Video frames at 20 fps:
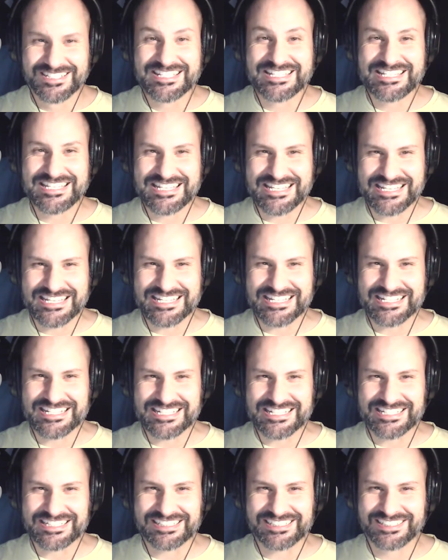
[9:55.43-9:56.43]

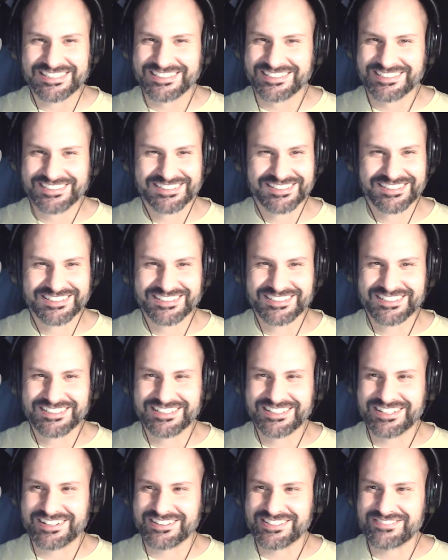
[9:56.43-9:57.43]
Yeah.
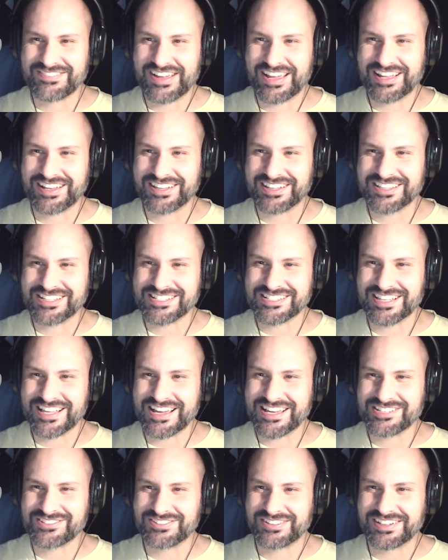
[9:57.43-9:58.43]
Going to fail at this
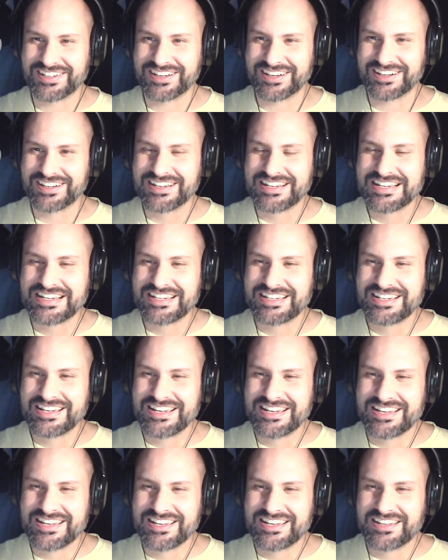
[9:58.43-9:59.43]
last one here.
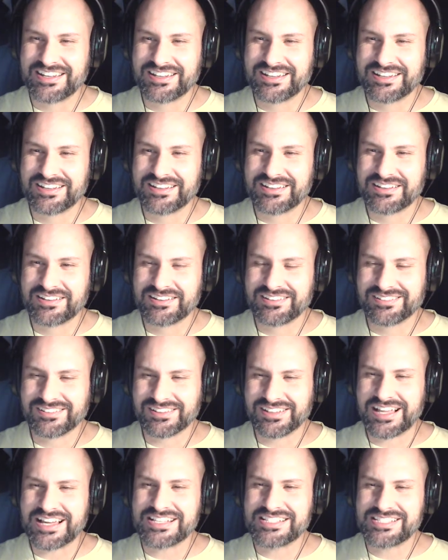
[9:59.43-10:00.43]

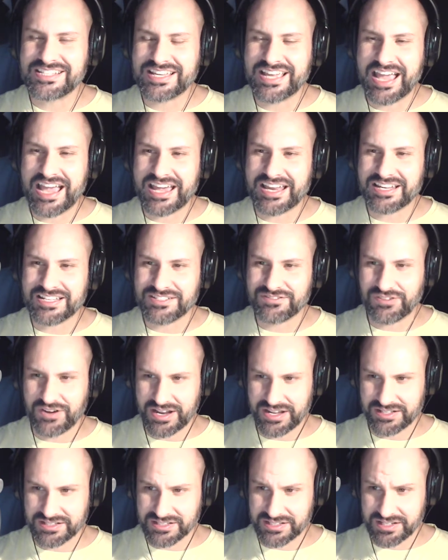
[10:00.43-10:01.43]
glancing at his
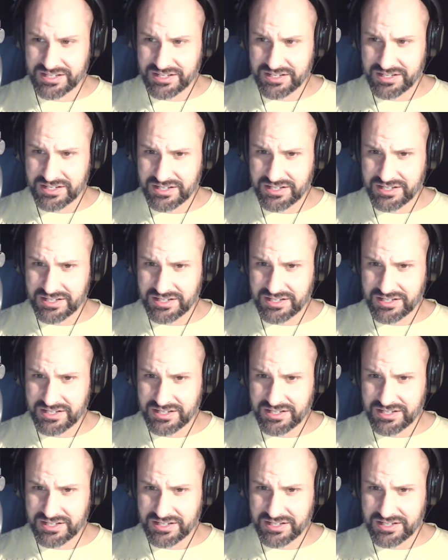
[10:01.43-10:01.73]
friends.